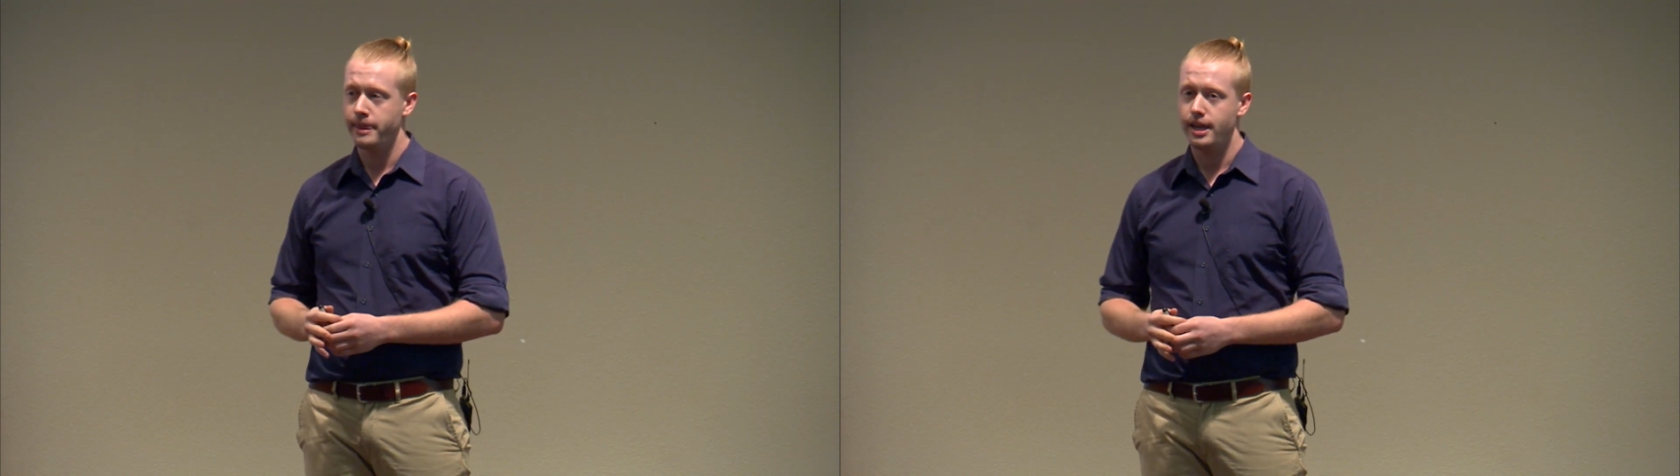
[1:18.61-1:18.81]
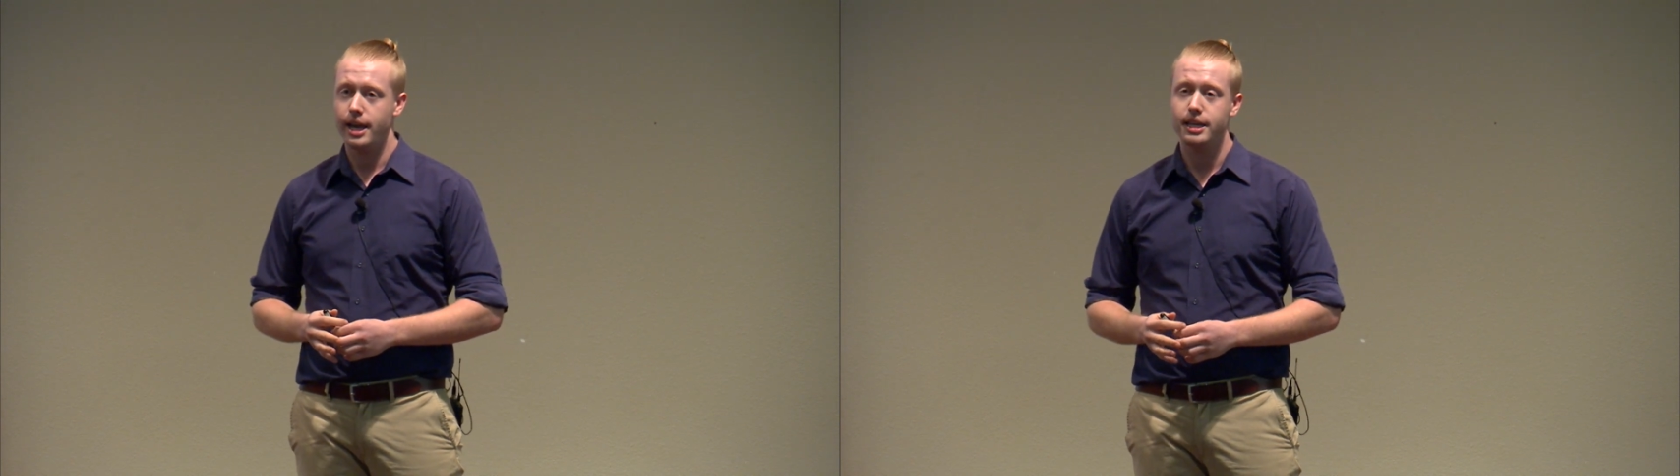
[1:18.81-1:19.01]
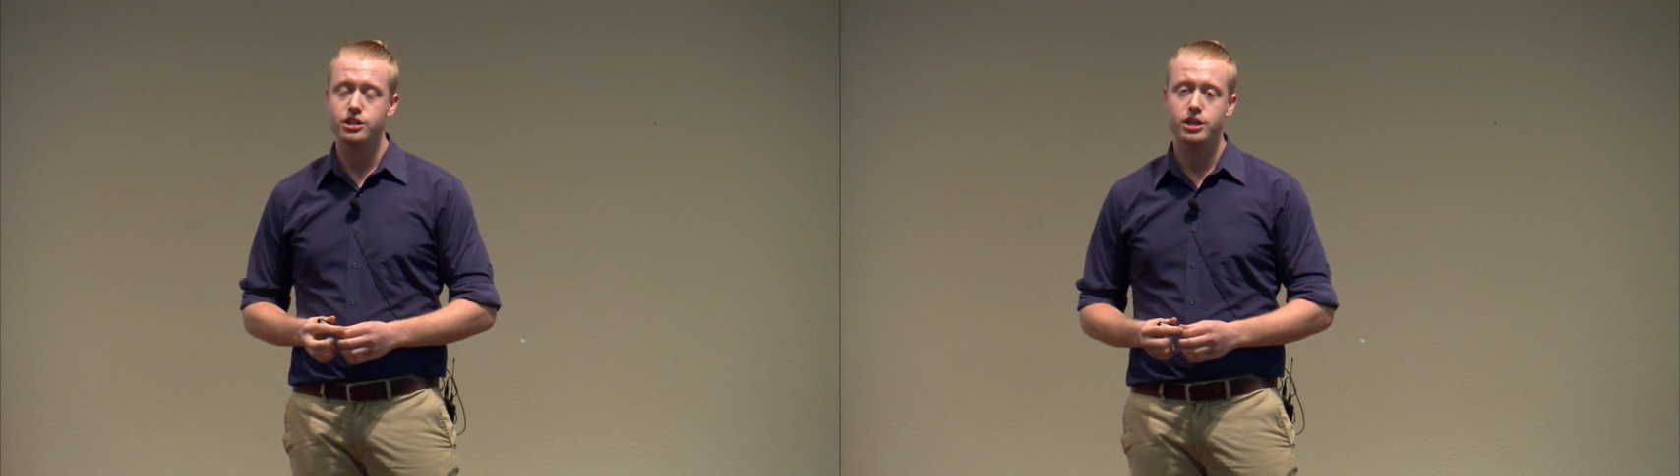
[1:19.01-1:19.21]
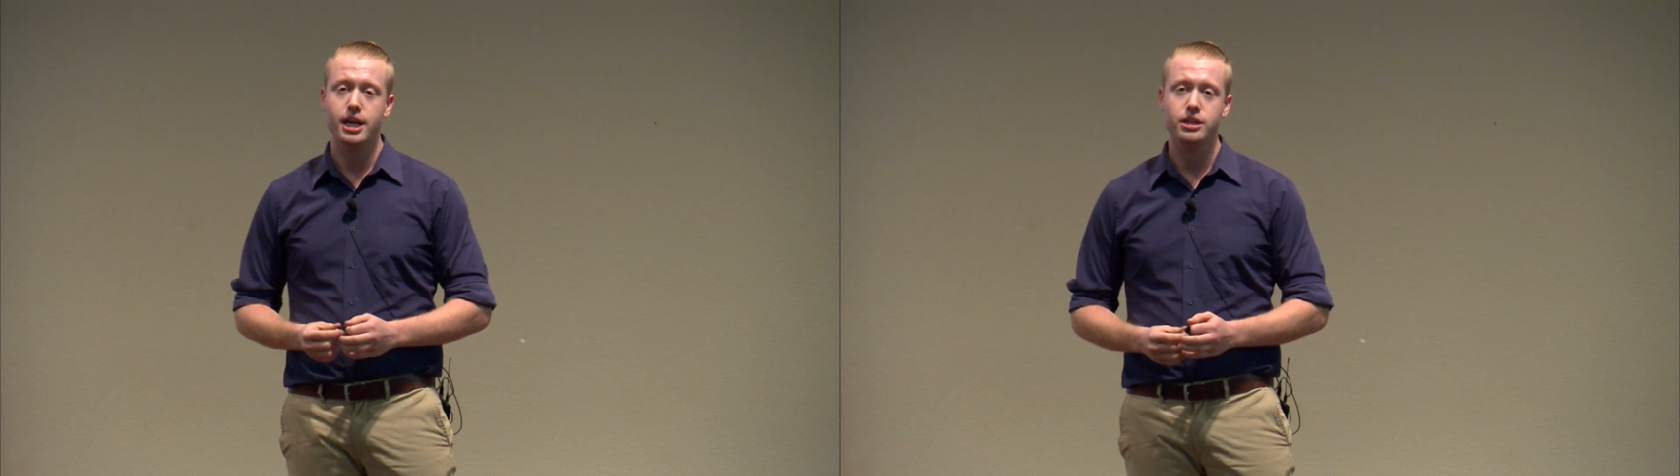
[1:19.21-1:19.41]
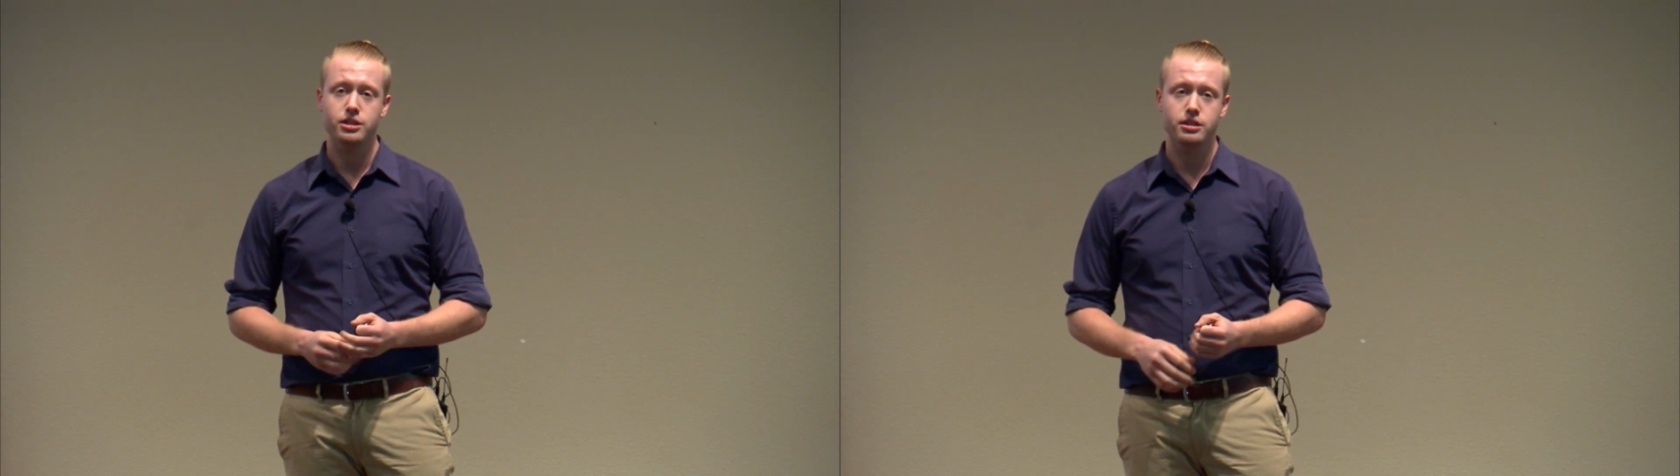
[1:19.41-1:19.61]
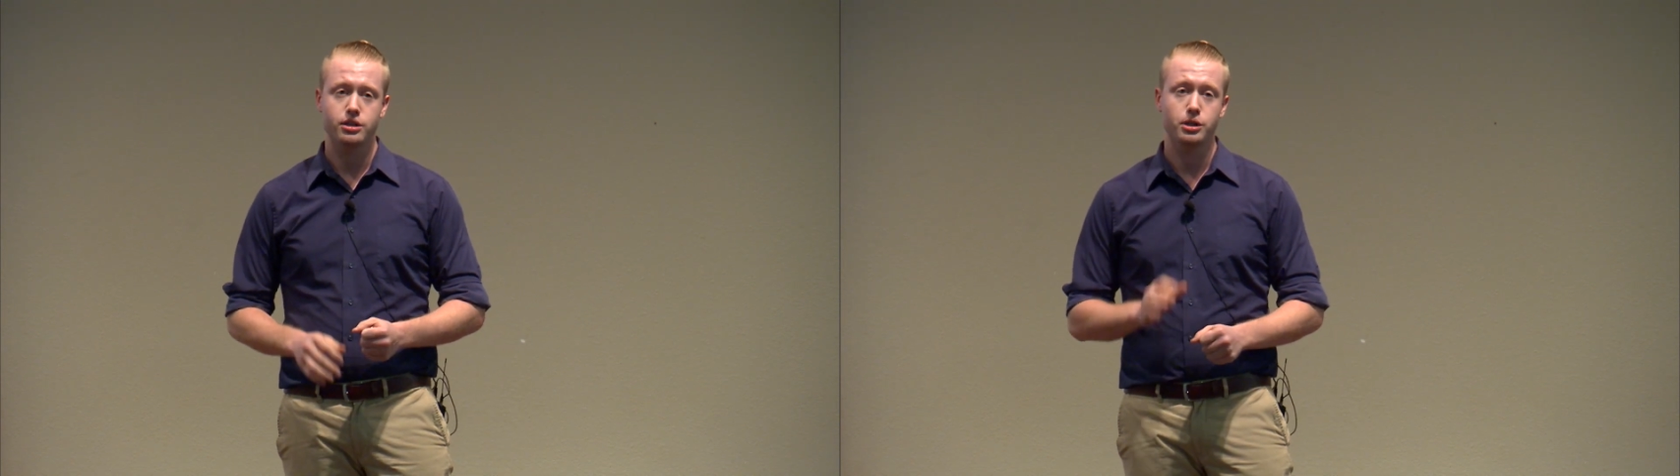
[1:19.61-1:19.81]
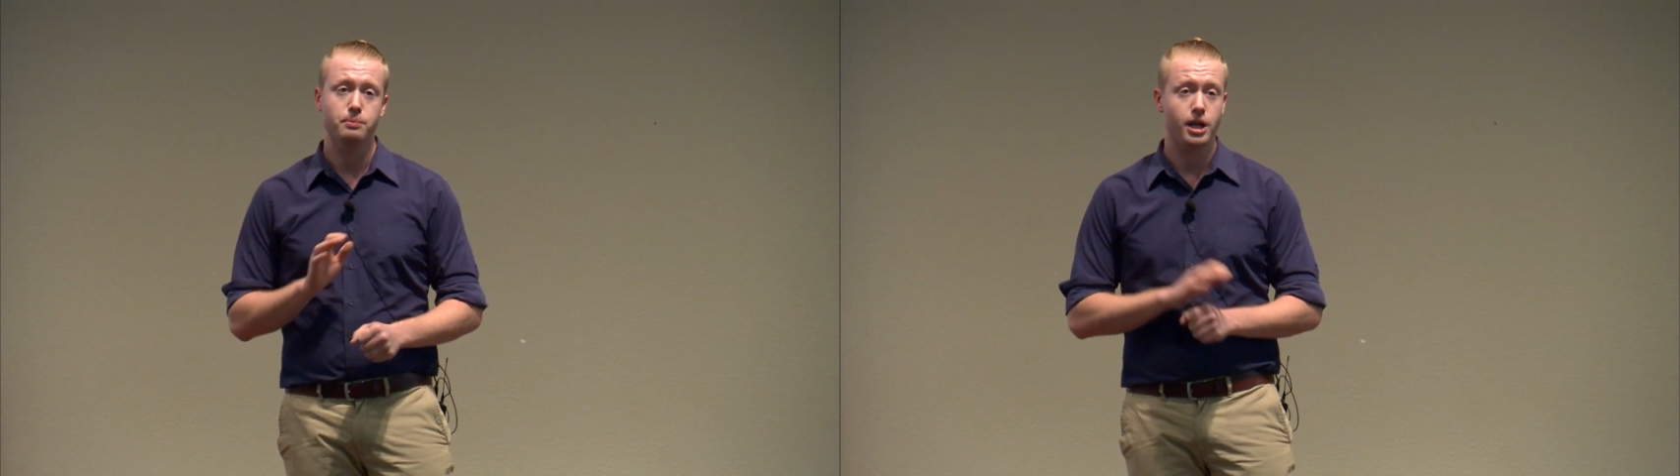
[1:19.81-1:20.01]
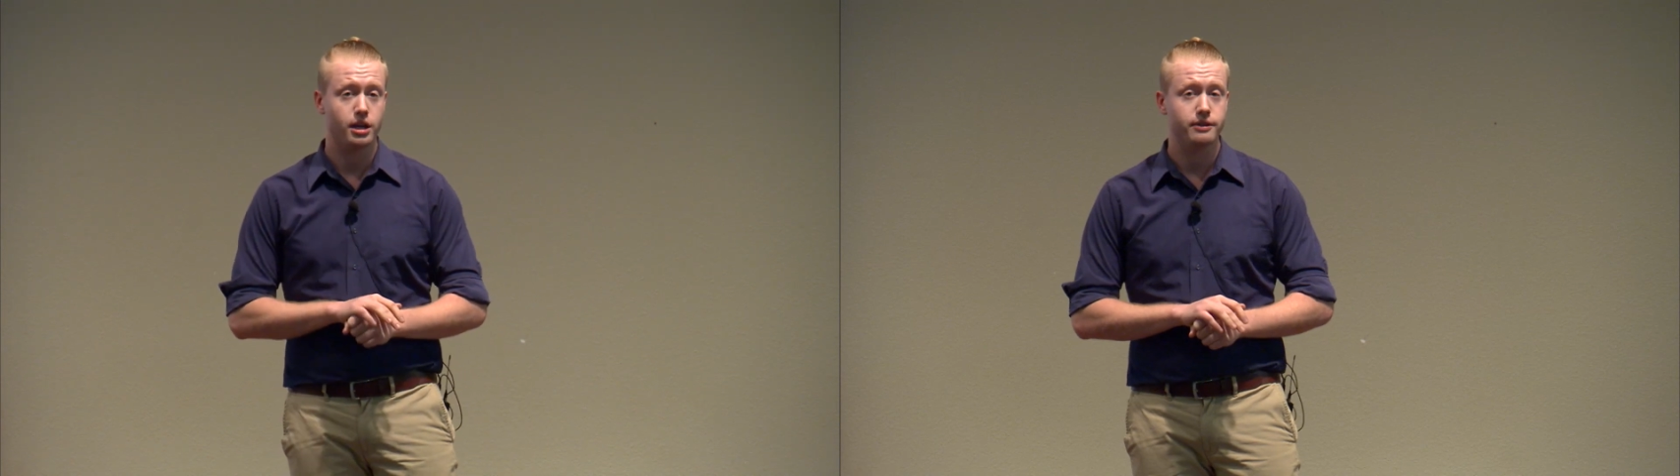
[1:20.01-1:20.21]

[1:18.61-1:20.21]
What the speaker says: Any changes could block the